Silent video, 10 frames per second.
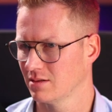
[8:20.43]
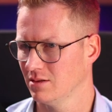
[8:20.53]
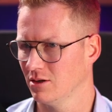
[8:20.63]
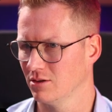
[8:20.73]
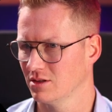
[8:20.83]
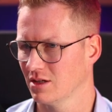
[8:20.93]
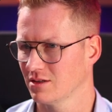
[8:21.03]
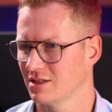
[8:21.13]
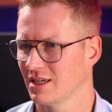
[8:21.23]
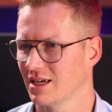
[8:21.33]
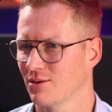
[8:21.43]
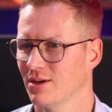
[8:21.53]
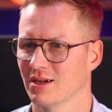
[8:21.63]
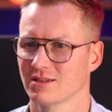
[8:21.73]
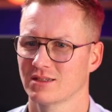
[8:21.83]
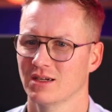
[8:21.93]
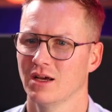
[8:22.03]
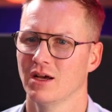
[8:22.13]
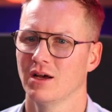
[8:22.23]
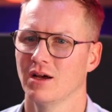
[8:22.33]
No, it's not sticking with us.
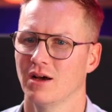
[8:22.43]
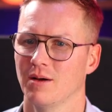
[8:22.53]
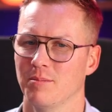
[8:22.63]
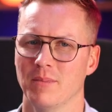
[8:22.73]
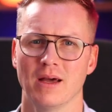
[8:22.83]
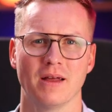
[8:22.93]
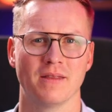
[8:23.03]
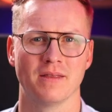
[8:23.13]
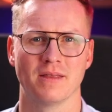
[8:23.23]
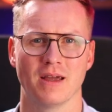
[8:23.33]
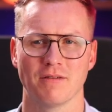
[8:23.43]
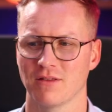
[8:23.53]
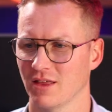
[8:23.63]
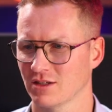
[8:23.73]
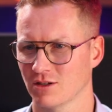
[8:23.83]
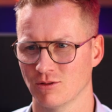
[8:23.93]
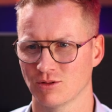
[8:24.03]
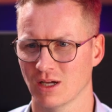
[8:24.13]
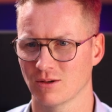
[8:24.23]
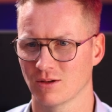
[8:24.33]
Man, everything is going
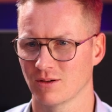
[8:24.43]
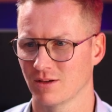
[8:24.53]
south.